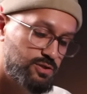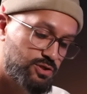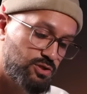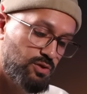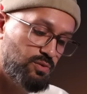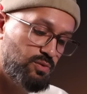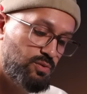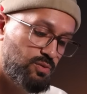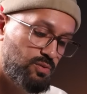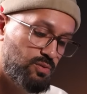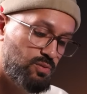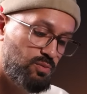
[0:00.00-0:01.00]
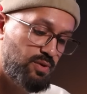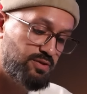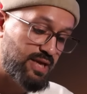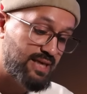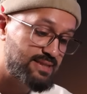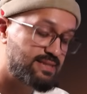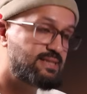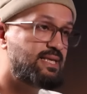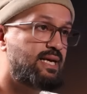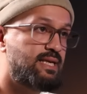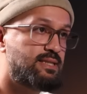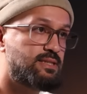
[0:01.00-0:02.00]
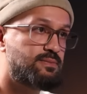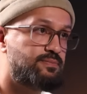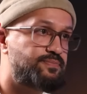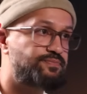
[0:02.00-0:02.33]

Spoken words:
So with that said,